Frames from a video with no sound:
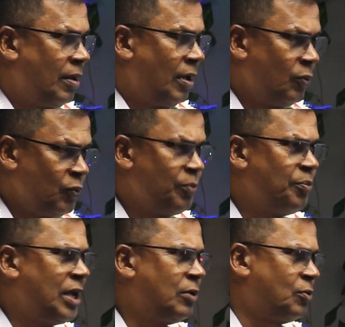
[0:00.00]
And we've
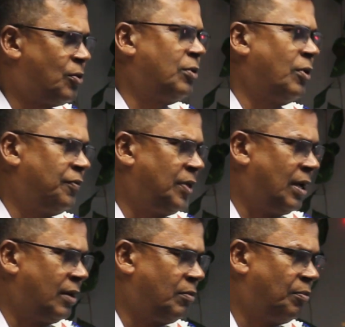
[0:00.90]
made good of
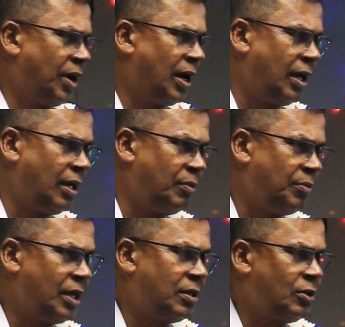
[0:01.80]
that by
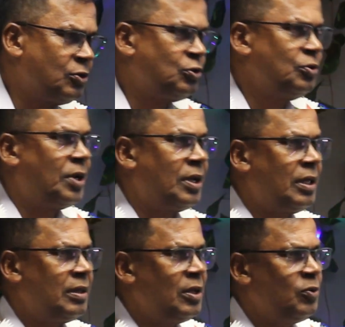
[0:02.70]
making
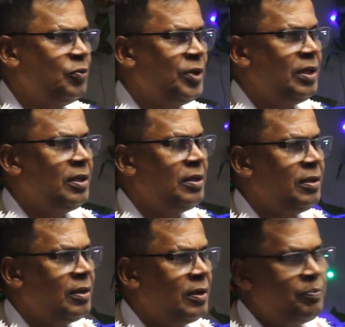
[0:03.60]
sure that we
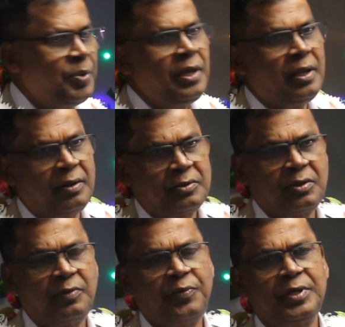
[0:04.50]
repeal. So
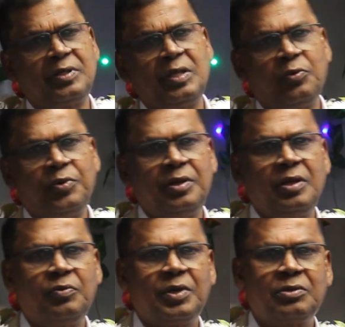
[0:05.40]
the first thing we
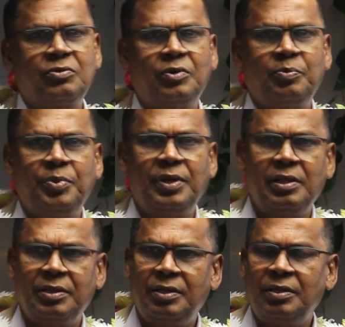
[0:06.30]
did was to
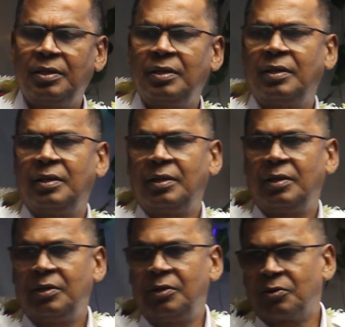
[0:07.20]
repeal the
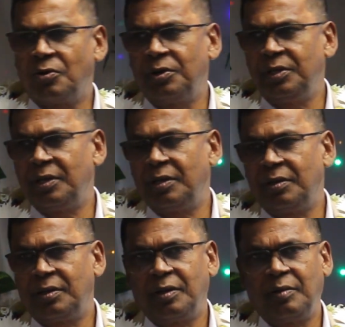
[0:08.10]

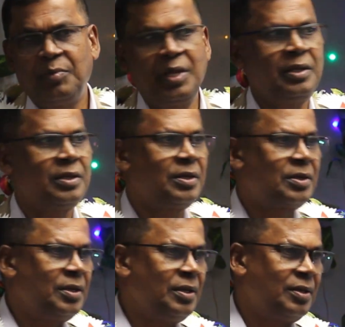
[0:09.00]
draconian media
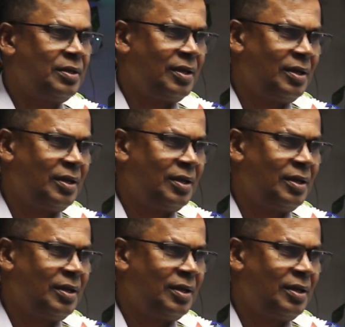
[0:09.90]
decree.